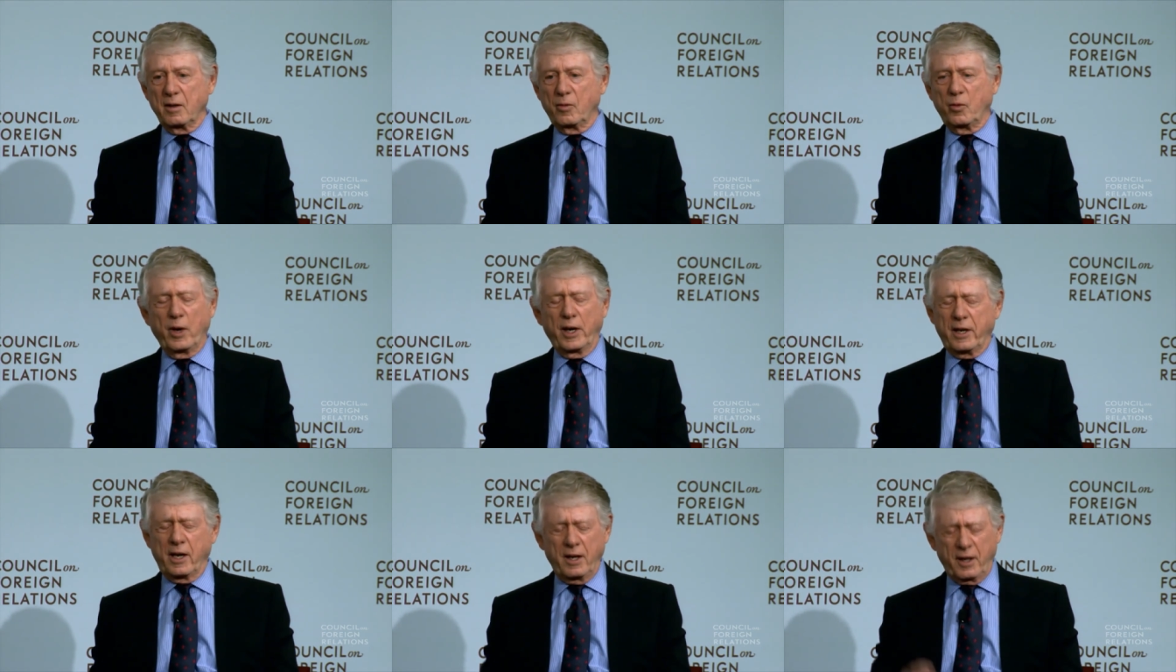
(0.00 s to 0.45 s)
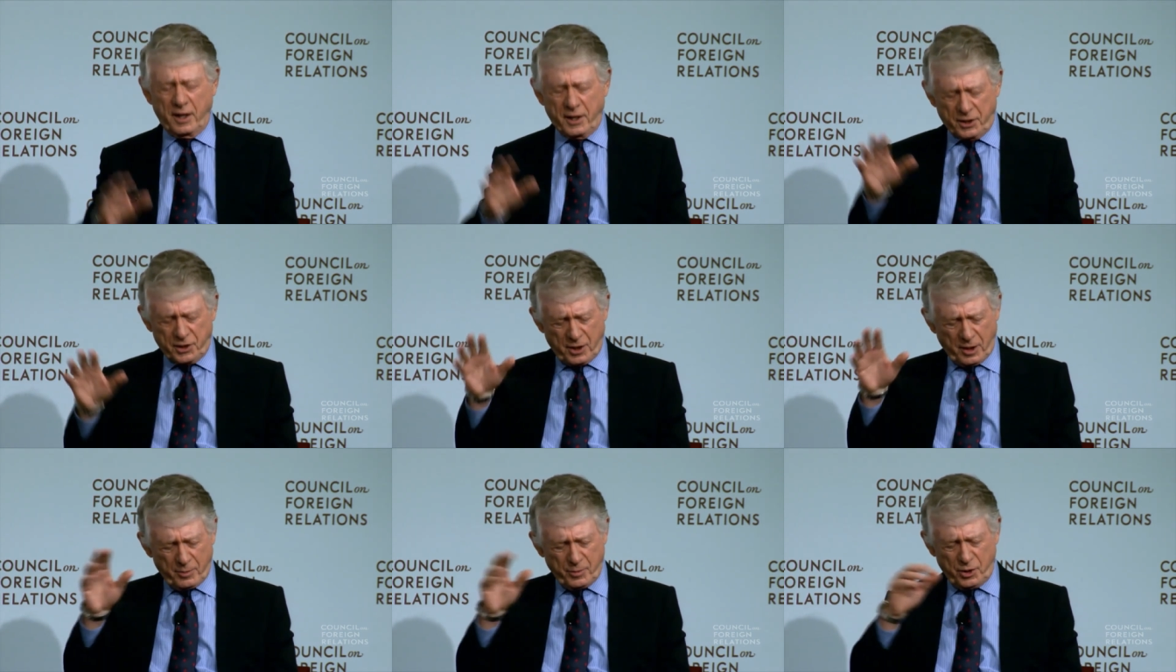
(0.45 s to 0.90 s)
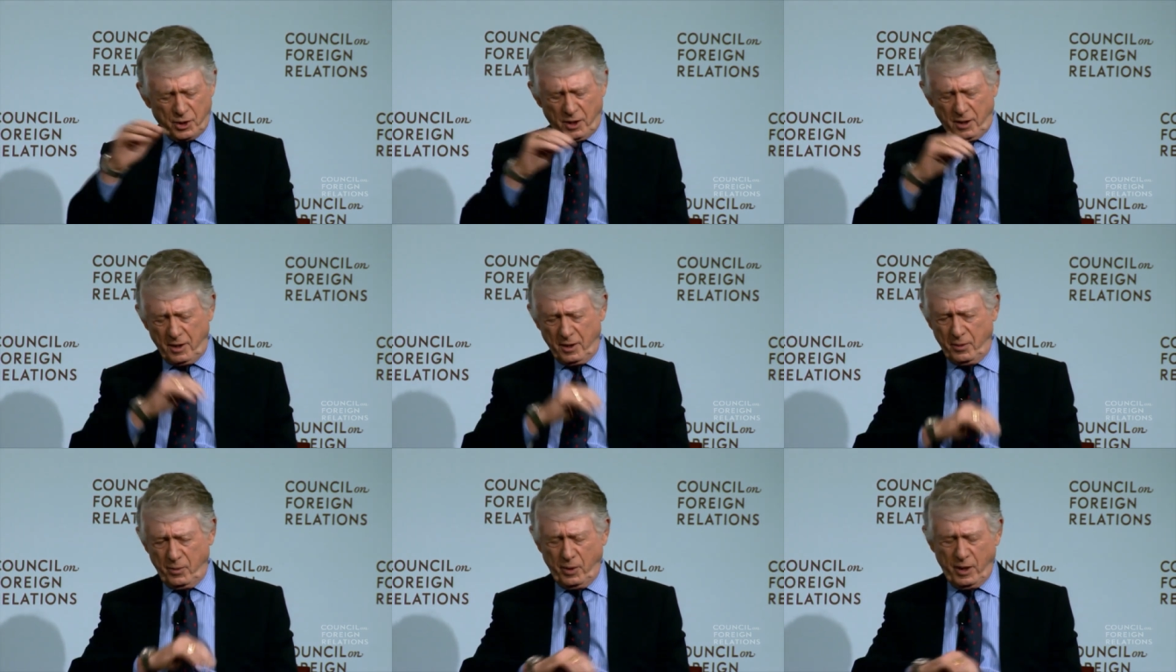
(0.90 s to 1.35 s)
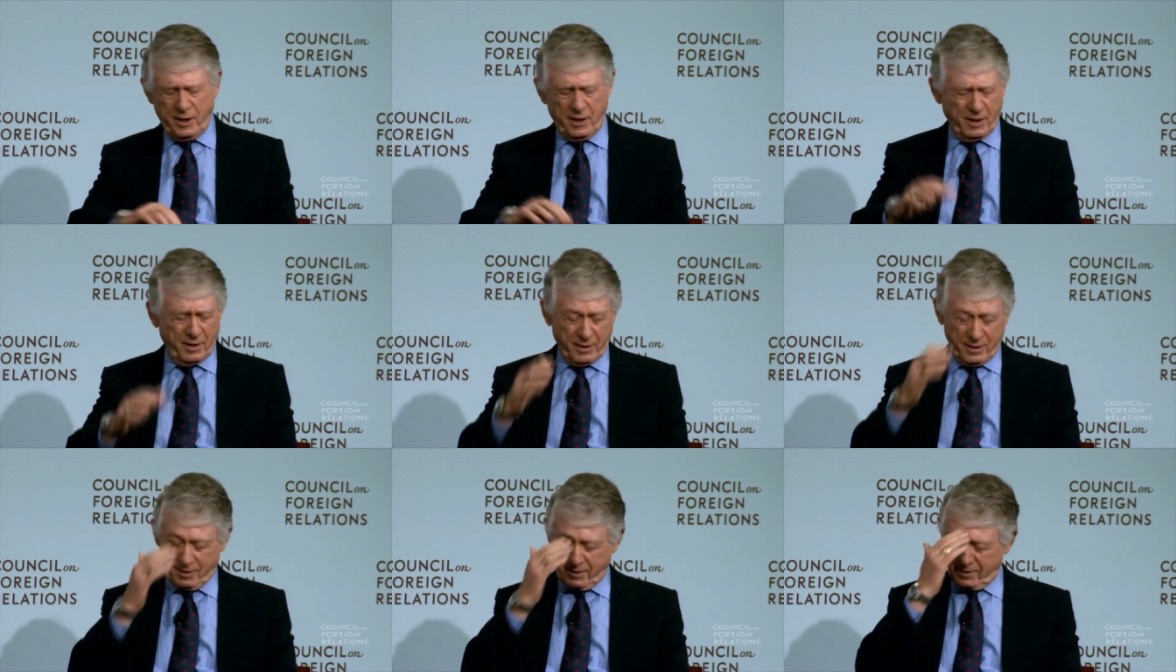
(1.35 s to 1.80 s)
WikiLeaks, I'm sorry,
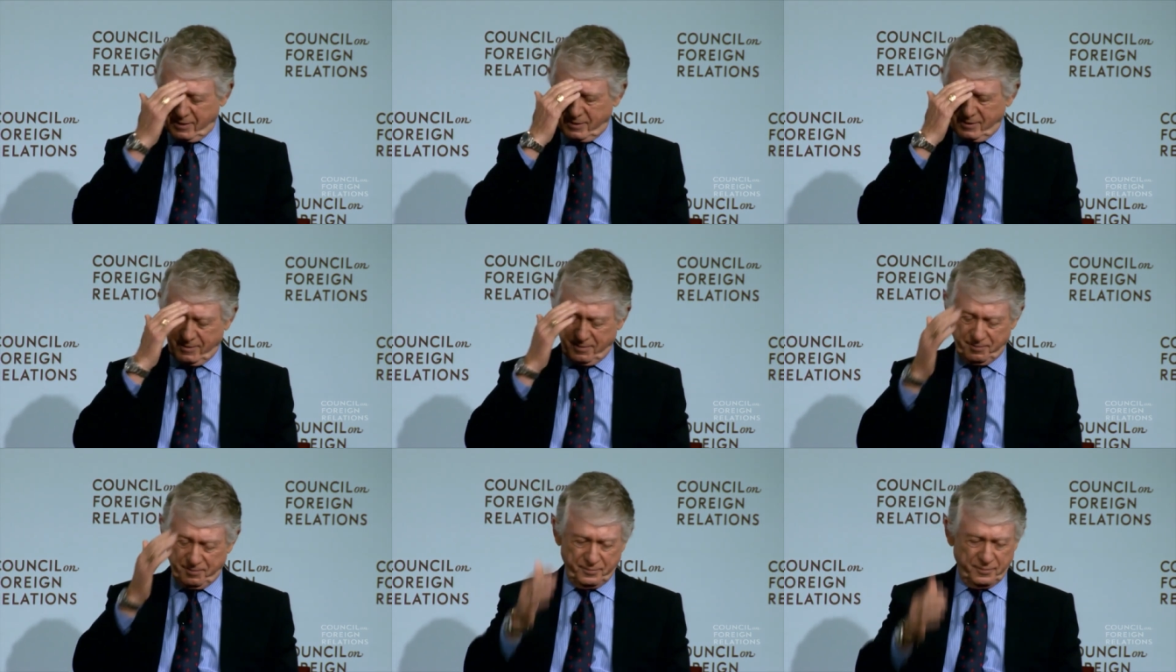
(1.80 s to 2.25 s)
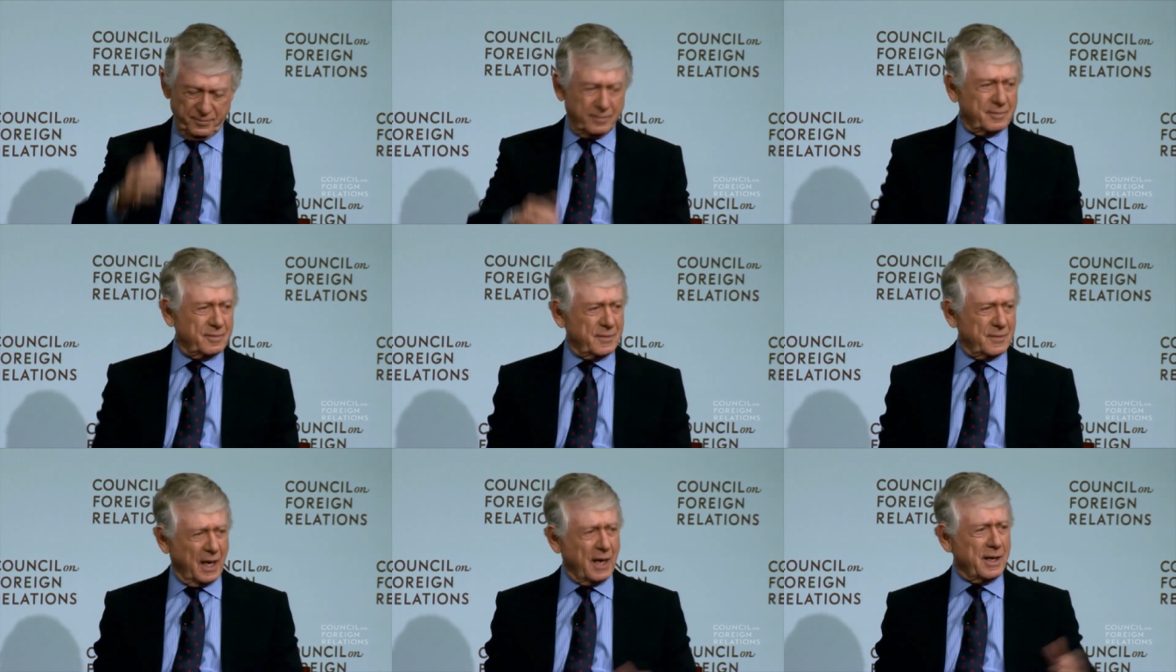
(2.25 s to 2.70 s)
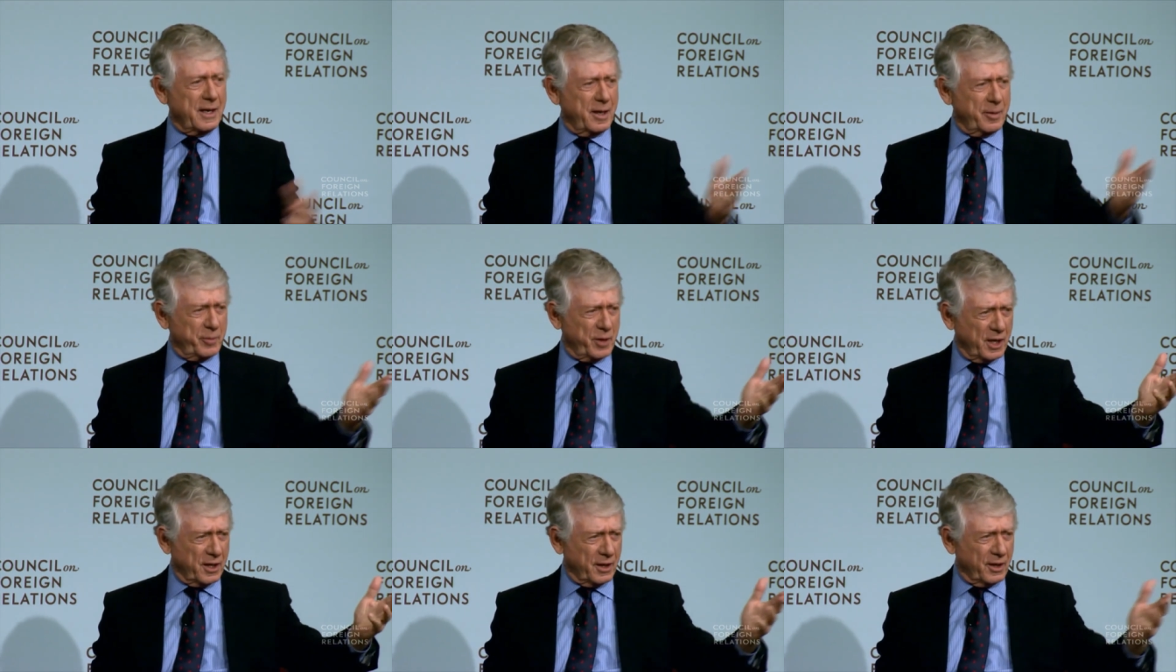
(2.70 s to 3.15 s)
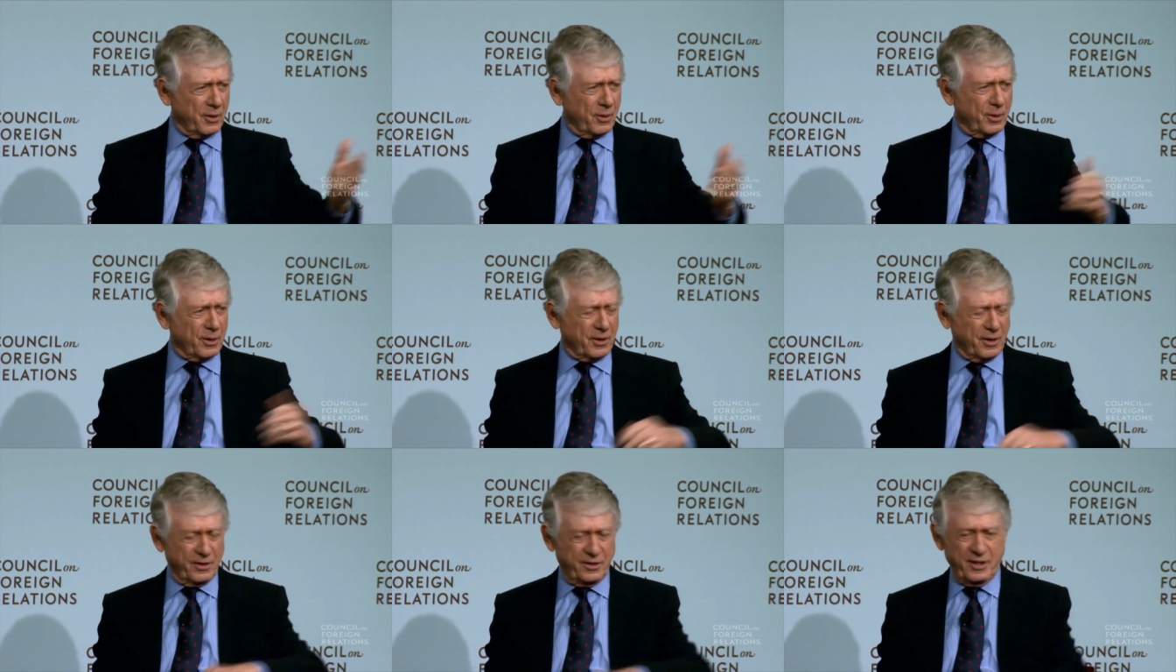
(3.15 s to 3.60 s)
WikiLeaks. I am getting
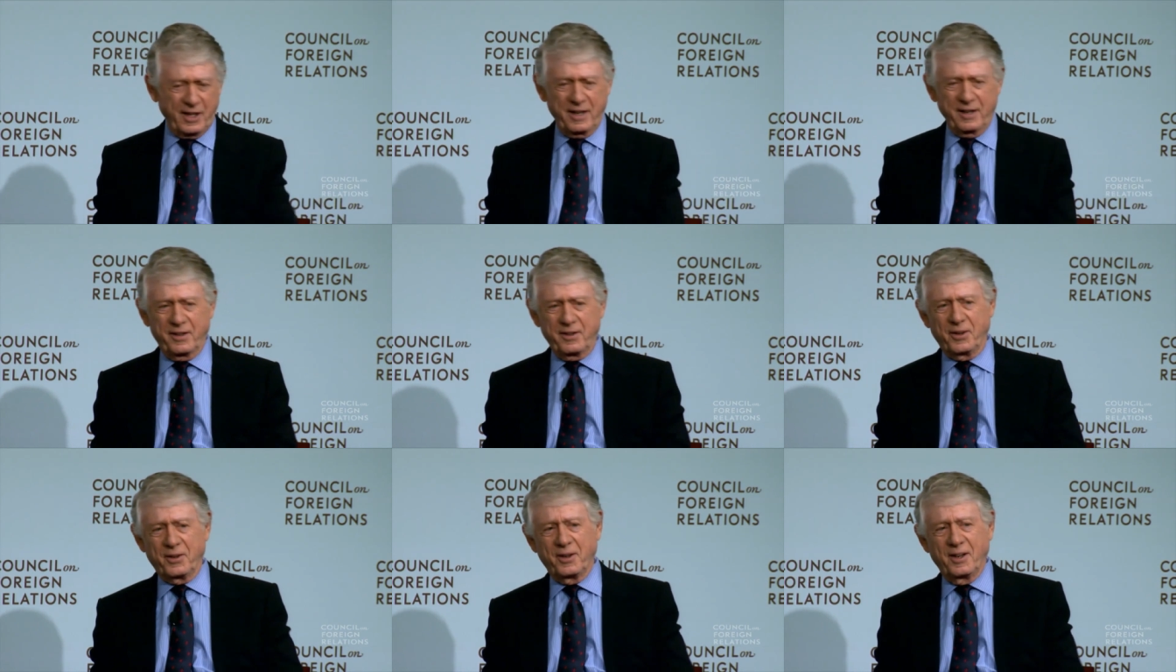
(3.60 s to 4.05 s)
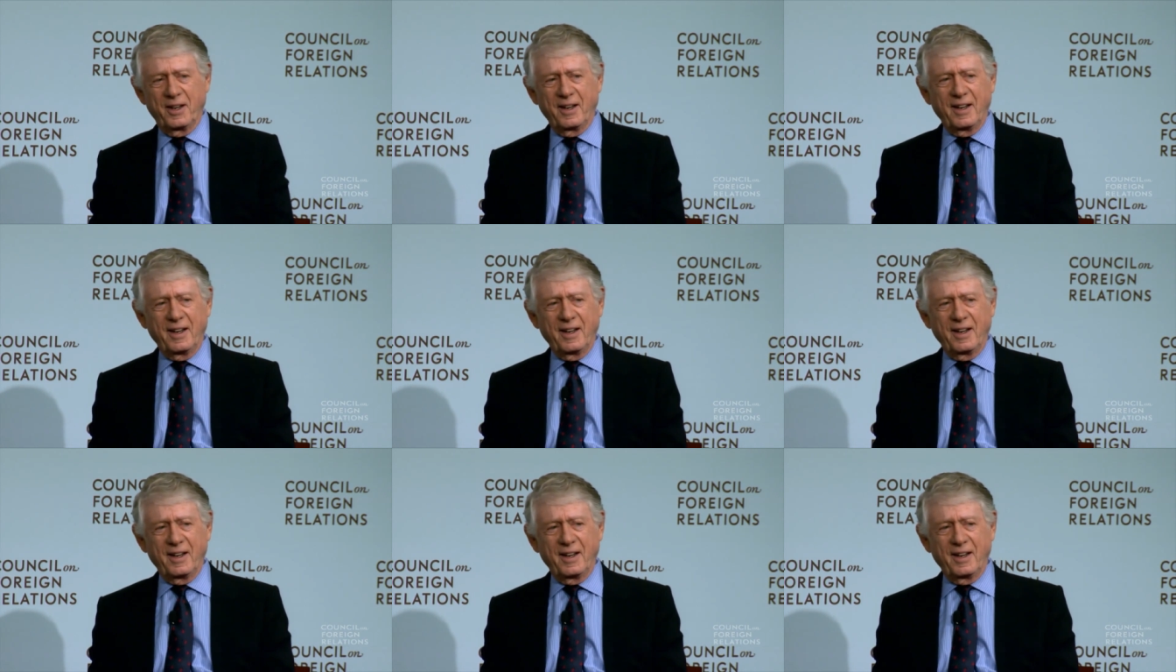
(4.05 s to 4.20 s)
older, thank you.